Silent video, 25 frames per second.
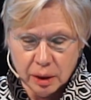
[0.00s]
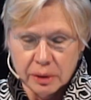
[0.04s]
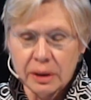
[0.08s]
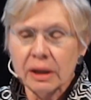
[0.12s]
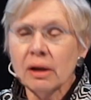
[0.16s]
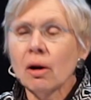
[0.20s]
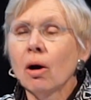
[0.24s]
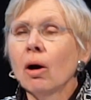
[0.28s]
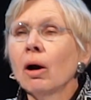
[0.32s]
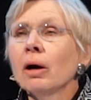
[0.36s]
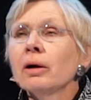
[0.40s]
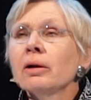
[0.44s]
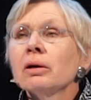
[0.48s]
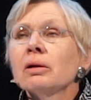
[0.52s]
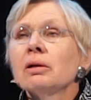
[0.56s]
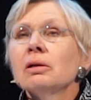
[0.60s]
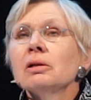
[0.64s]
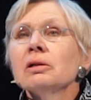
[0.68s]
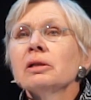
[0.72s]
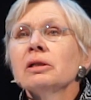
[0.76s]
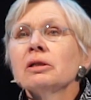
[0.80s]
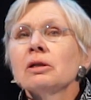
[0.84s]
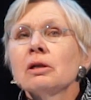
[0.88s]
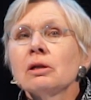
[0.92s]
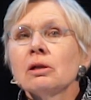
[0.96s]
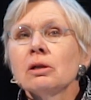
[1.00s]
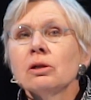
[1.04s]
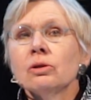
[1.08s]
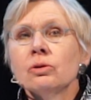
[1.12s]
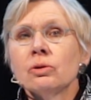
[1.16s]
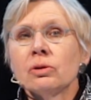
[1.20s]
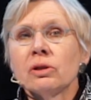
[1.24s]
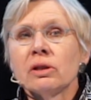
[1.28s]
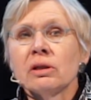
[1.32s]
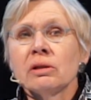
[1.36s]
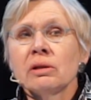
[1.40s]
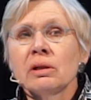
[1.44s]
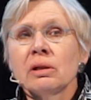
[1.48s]
The article
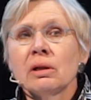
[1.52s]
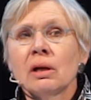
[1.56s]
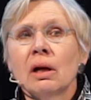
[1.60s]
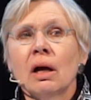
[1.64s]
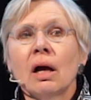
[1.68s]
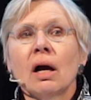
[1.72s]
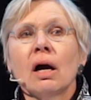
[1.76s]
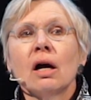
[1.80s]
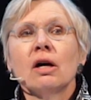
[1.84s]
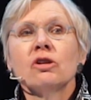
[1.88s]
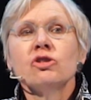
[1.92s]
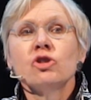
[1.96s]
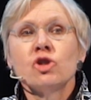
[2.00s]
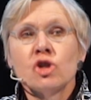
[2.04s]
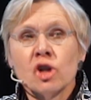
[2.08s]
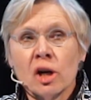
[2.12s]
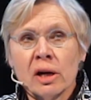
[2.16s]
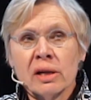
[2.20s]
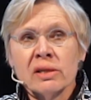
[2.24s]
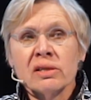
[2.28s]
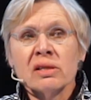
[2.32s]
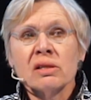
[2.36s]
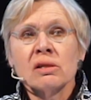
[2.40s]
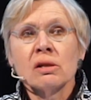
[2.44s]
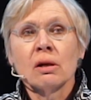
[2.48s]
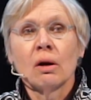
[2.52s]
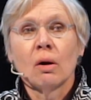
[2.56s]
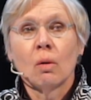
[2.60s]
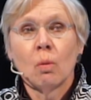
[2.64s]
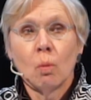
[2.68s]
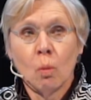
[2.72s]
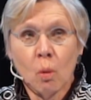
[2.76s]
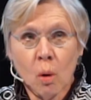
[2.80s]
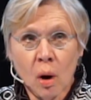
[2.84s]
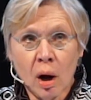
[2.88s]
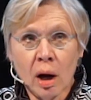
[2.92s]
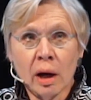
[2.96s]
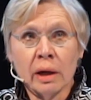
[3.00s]
included just
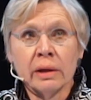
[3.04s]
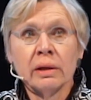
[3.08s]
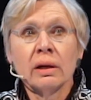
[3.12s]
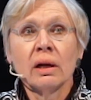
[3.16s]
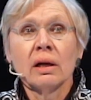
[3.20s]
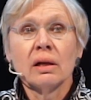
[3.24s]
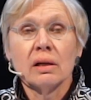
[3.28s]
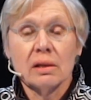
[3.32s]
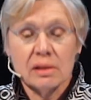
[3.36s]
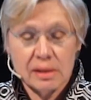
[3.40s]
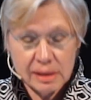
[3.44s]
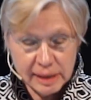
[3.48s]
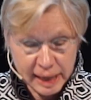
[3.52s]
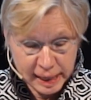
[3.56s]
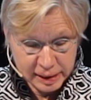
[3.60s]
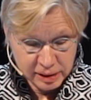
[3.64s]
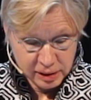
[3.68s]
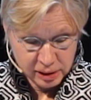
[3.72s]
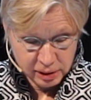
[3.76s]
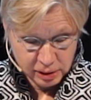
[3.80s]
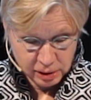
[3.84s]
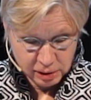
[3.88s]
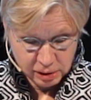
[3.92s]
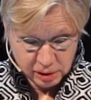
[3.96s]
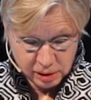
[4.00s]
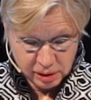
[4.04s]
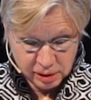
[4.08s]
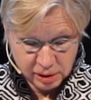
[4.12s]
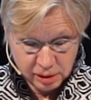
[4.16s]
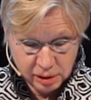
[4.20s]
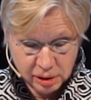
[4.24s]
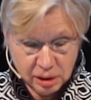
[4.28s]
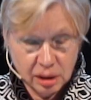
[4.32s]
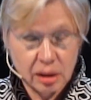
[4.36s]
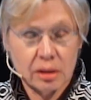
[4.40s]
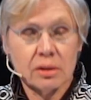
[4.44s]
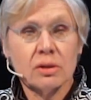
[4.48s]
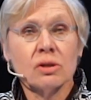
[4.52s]
one sentence
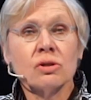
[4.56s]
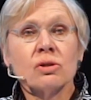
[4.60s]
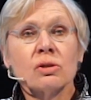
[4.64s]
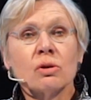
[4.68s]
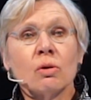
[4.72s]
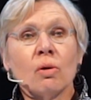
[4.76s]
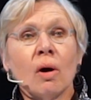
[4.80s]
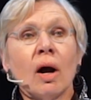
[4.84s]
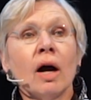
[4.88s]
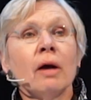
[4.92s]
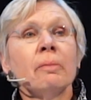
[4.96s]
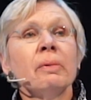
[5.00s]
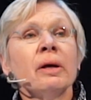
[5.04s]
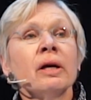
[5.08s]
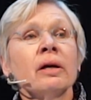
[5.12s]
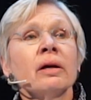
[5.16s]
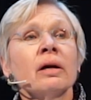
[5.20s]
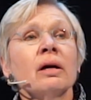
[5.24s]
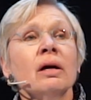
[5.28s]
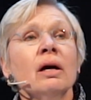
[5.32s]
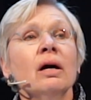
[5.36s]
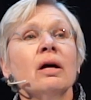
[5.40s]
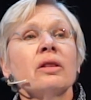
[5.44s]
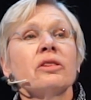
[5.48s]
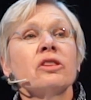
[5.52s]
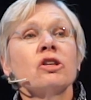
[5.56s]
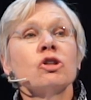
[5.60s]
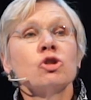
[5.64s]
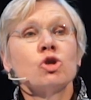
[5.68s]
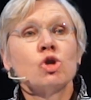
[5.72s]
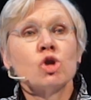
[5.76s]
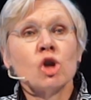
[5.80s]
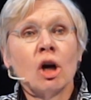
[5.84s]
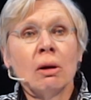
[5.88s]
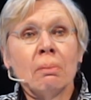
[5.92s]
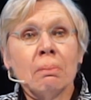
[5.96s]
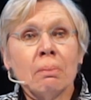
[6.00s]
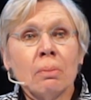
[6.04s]
describing the
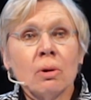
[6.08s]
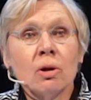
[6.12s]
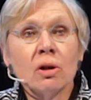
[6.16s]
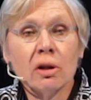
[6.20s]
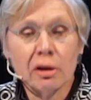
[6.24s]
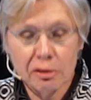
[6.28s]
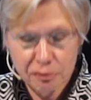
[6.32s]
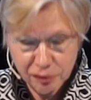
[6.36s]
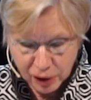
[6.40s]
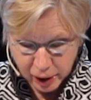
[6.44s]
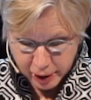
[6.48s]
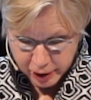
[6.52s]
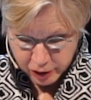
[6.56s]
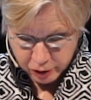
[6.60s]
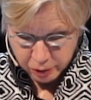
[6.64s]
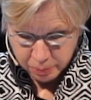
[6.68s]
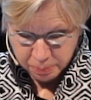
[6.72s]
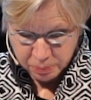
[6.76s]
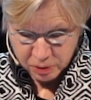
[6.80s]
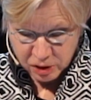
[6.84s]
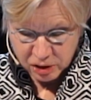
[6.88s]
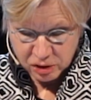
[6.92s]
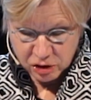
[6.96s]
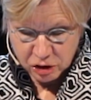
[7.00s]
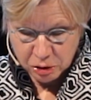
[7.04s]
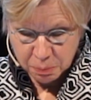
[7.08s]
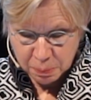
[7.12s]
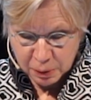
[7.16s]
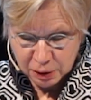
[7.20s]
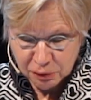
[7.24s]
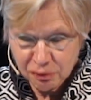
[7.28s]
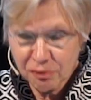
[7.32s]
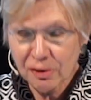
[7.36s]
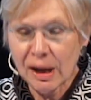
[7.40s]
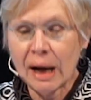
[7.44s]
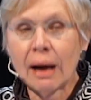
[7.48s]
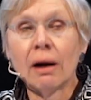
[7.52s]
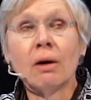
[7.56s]
jumble of items to be
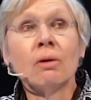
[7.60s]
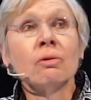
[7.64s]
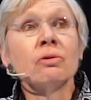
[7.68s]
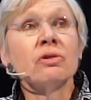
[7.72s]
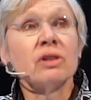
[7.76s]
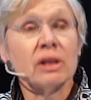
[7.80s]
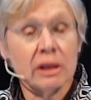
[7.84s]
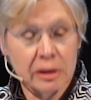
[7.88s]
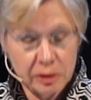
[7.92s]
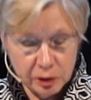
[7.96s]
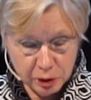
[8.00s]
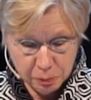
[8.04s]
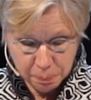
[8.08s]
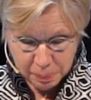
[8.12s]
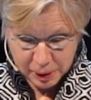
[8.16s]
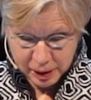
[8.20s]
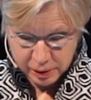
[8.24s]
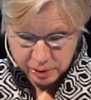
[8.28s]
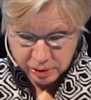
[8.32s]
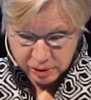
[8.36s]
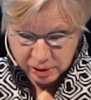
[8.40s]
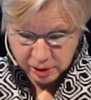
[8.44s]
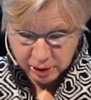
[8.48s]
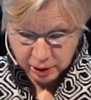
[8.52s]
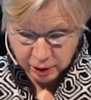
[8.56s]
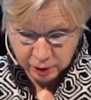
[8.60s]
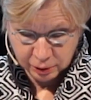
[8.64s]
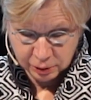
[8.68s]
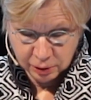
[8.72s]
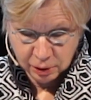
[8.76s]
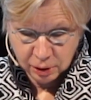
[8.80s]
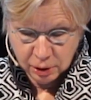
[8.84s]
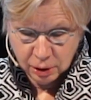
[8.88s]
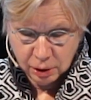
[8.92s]
found in the painting,